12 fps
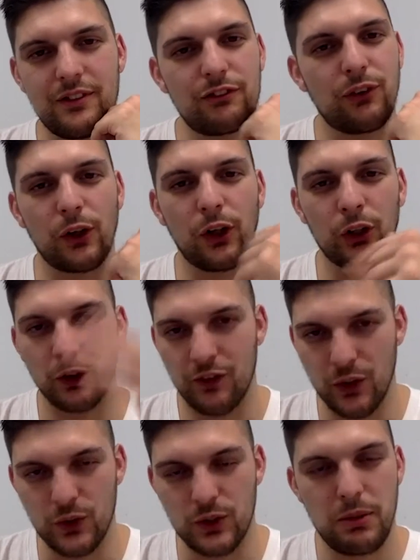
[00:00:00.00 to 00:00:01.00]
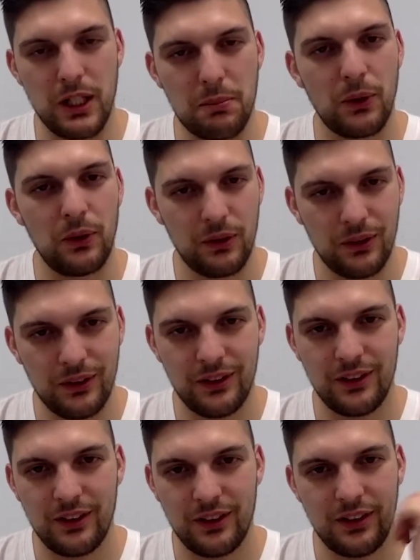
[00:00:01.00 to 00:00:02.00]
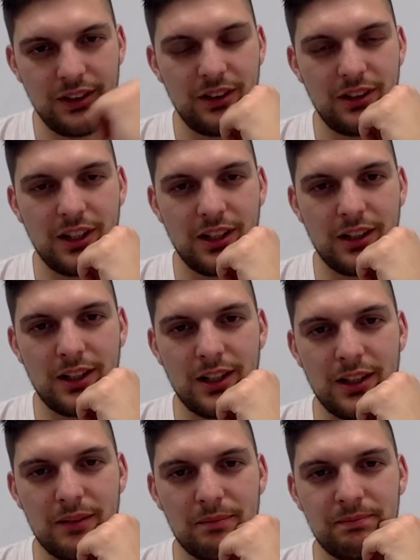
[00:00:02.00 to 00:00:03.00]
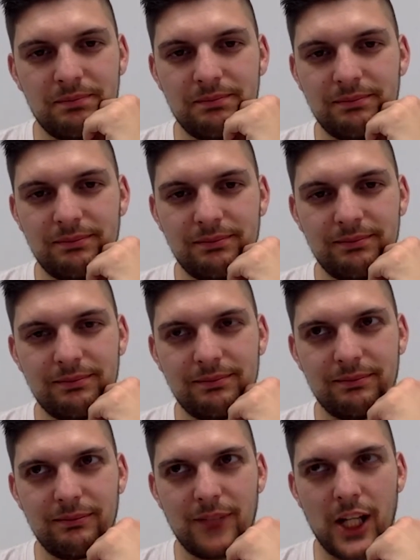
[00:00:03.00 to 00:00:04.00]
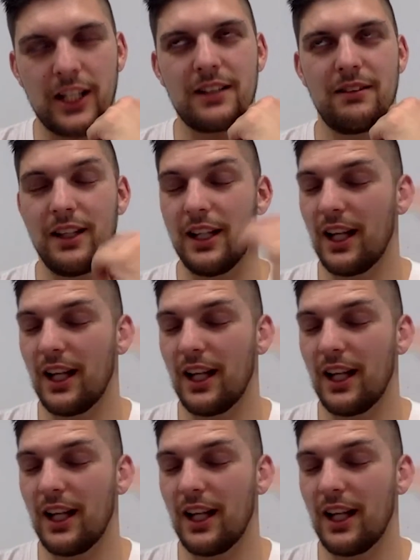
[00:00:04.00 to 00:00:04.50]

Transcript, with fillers: for all of those people, um, I could, yeah.